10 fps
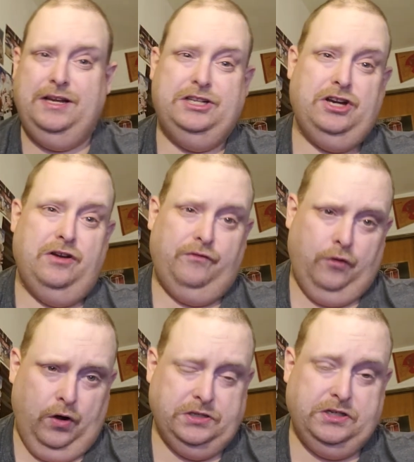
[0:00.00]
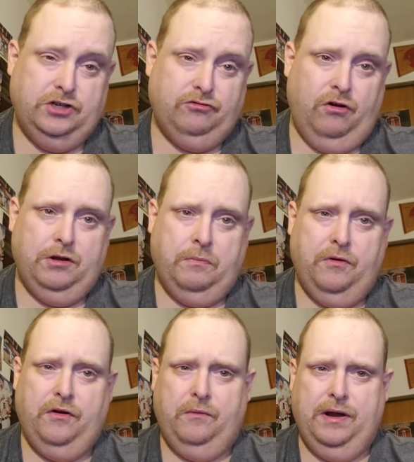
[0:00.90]
He should have lost the draw to
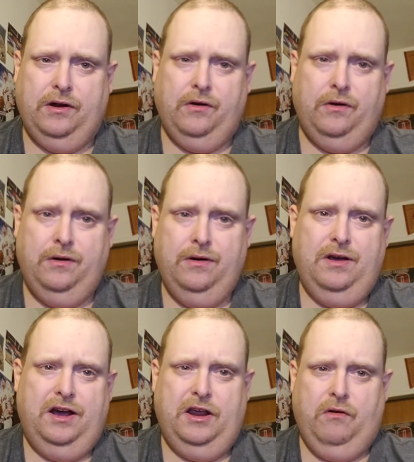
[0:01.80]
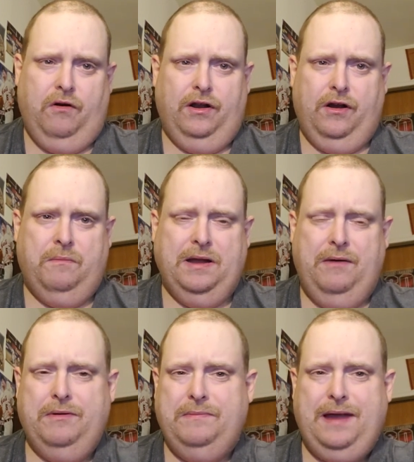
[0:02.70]
Pernell Whitaker a year earlier, but
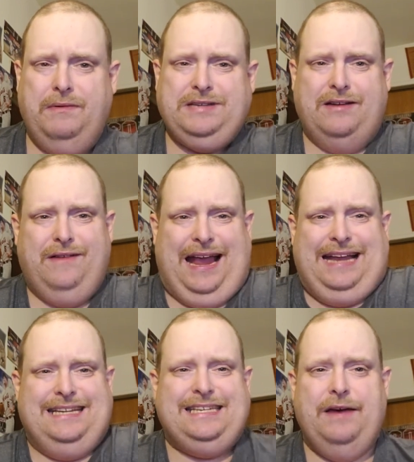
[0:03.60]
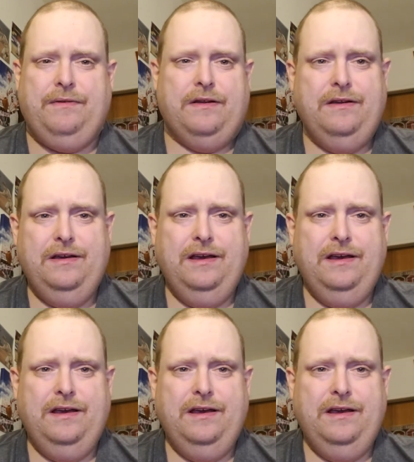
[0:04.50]
that was after 87.